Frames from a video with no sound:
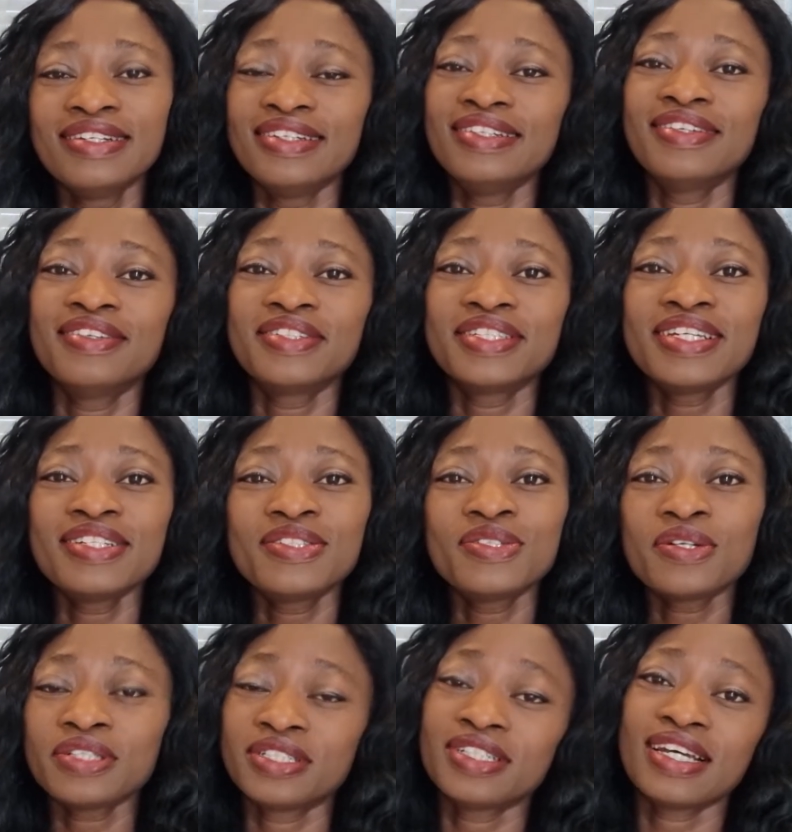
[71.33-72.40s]
You know, they're
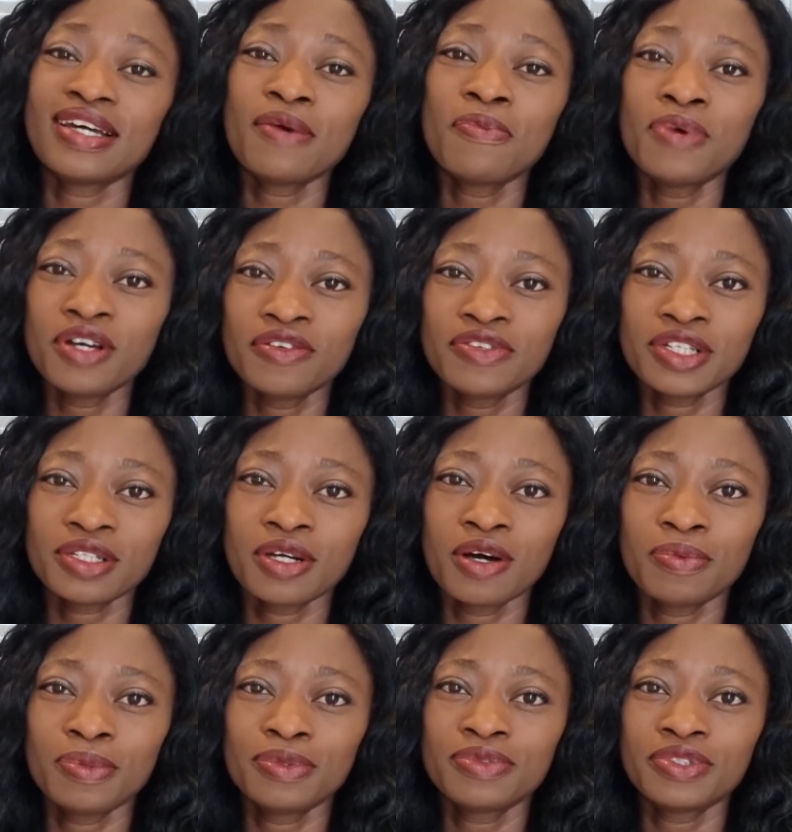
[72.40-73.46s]
such a perfect
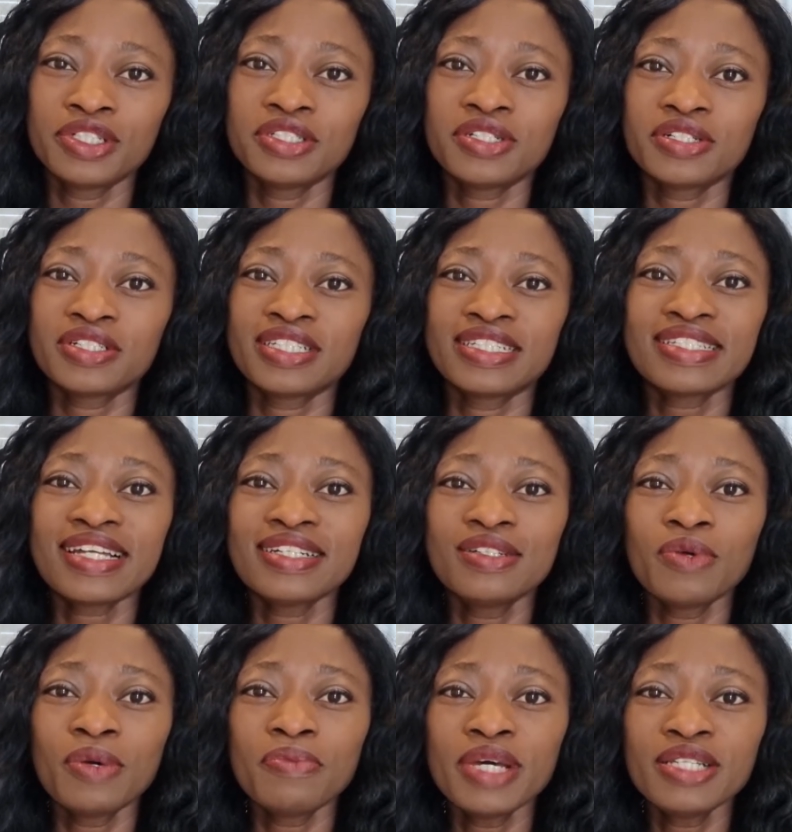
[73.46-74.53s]
couple for each other. It's like
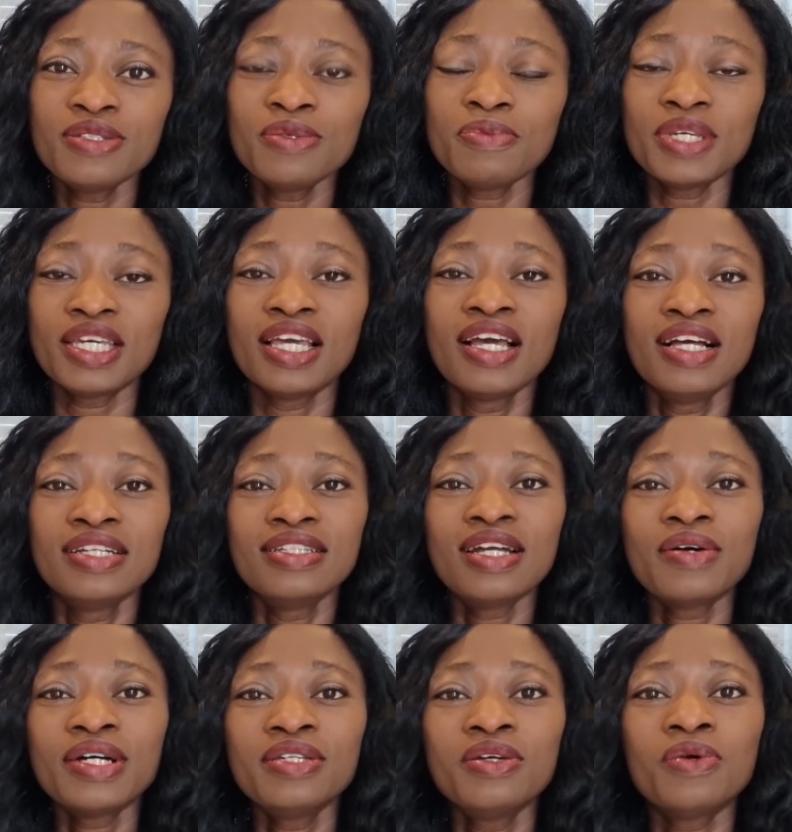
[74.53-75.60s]
they were meant to be.
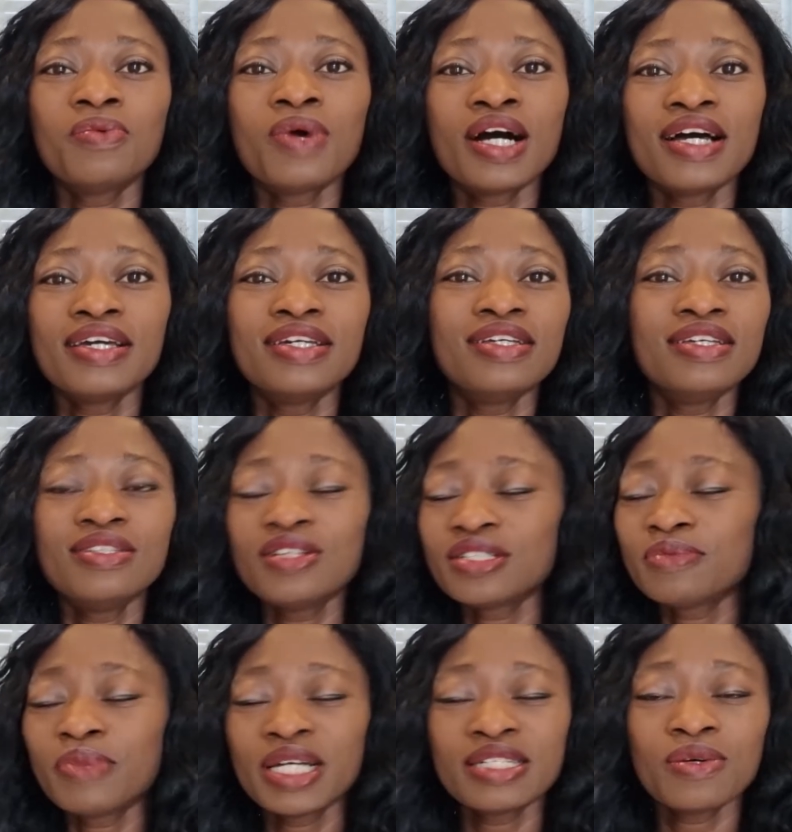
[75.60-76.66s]
Now I know why it
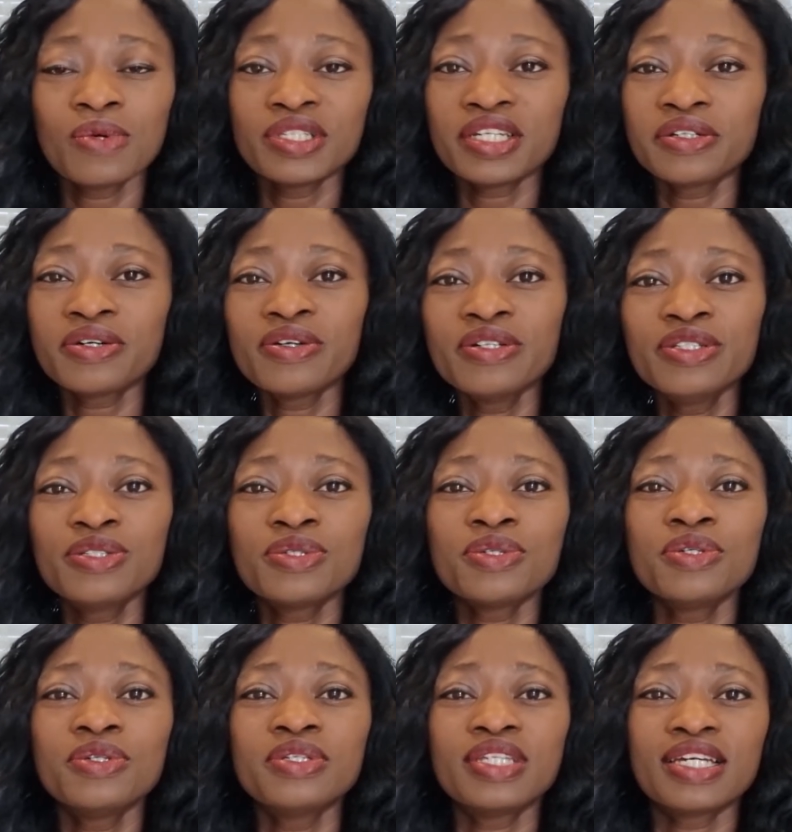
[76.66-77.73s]
doesn't matter what they're going
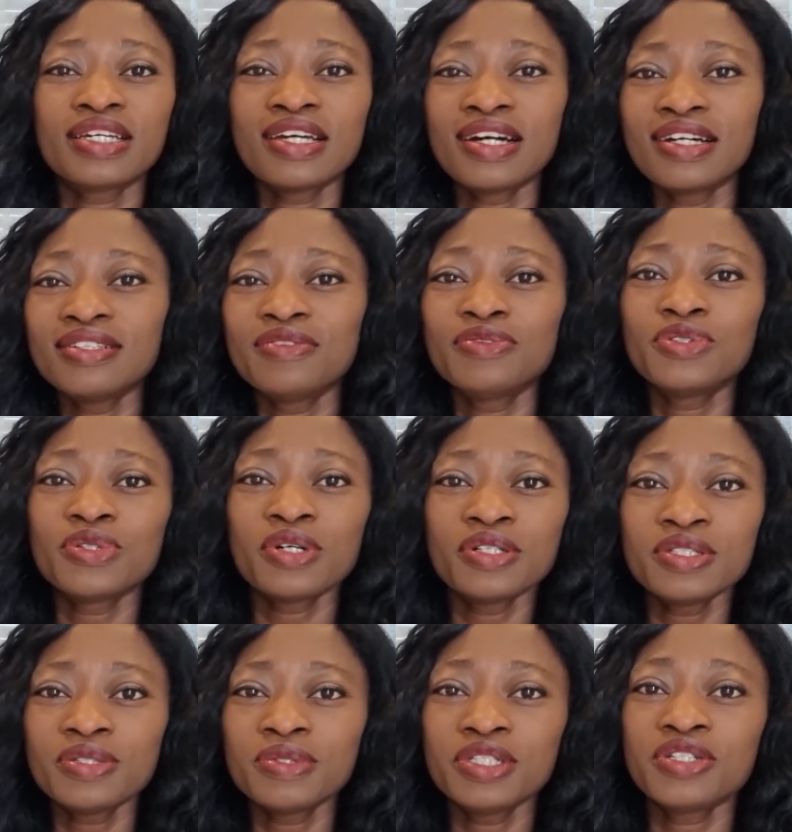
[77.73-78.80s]
through, they're kind of
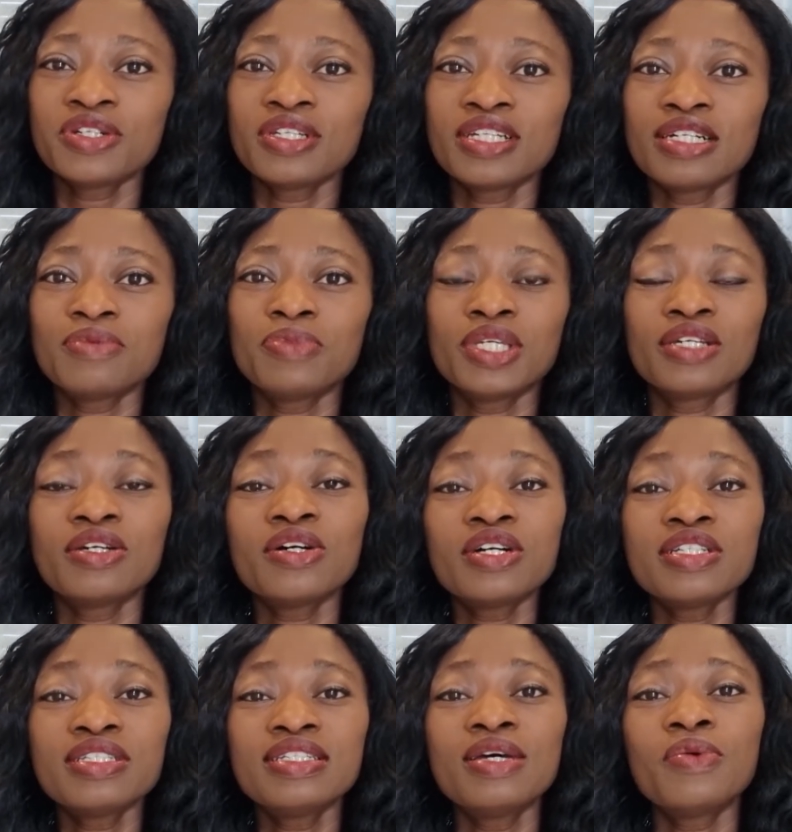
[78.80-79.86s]
drawn to each other
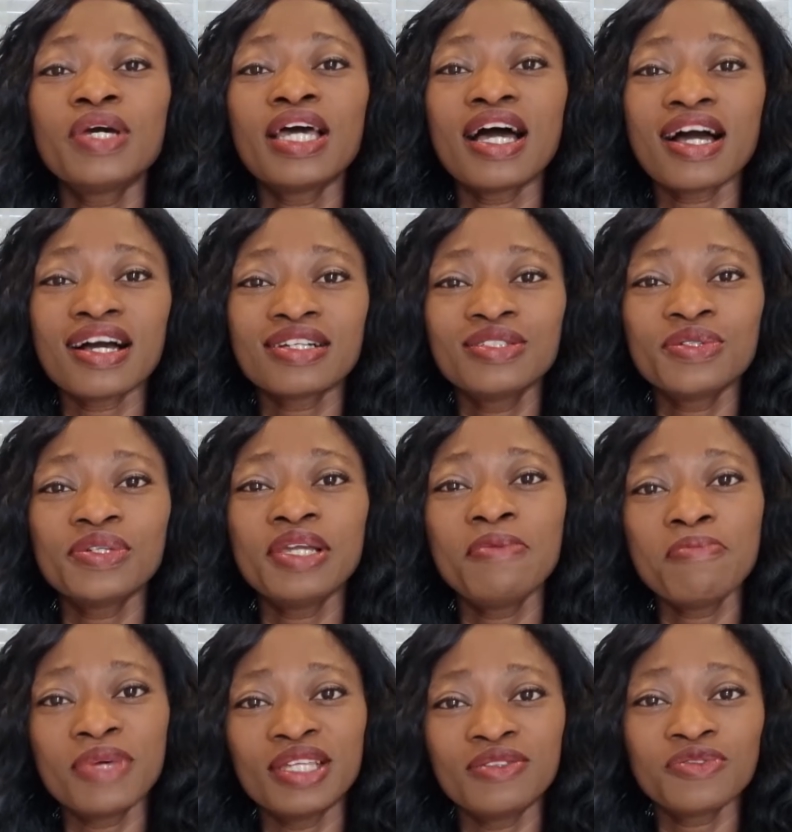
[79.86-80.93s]
because they were actually
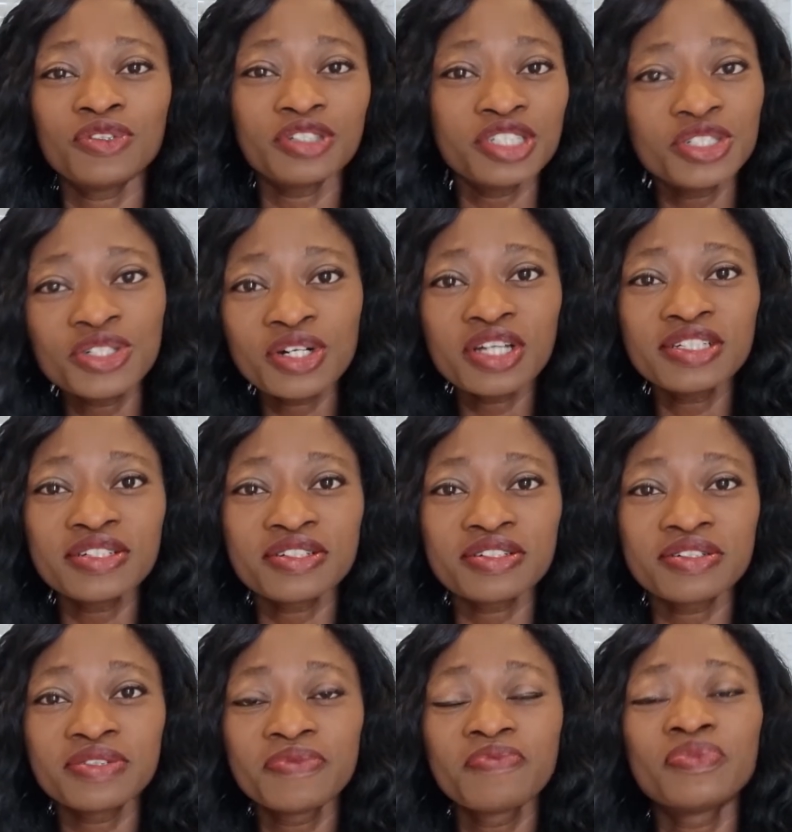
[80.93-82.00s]
meant for each
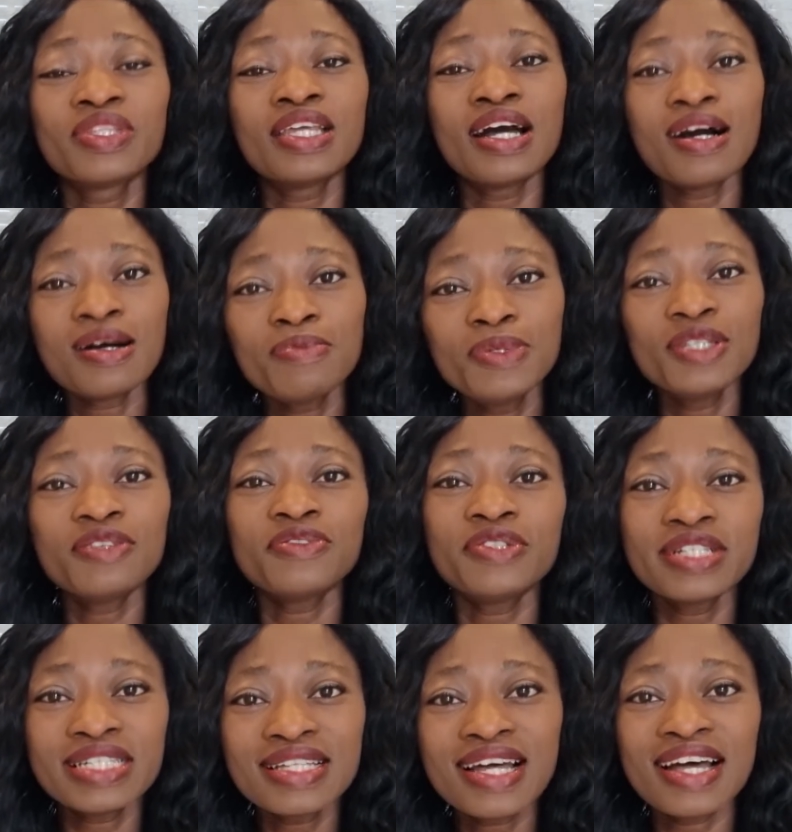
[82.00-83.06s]
other. How
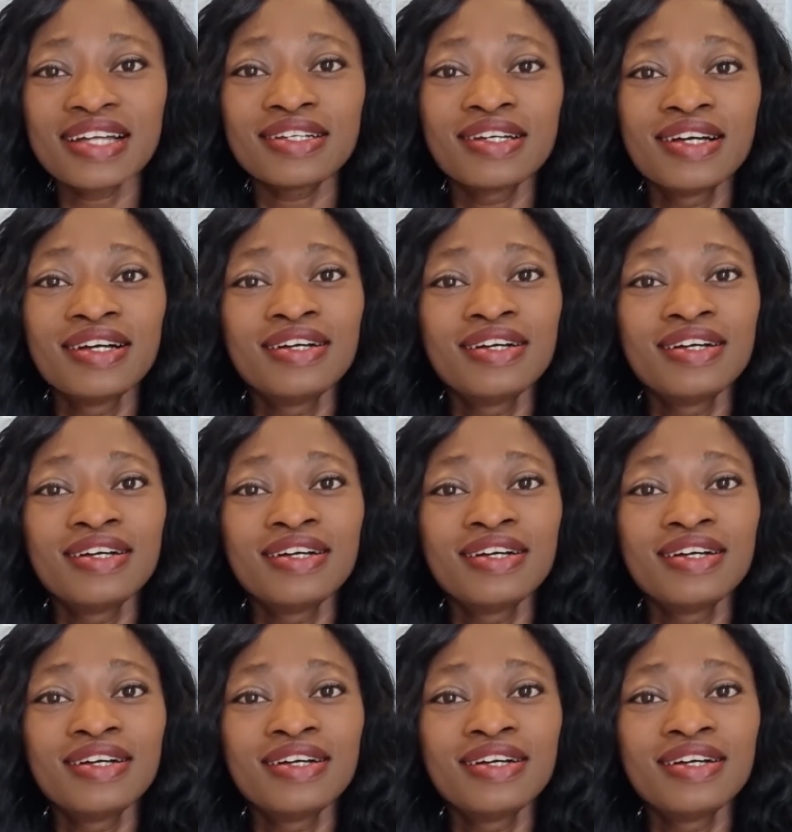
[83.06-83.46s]
beautiful is that?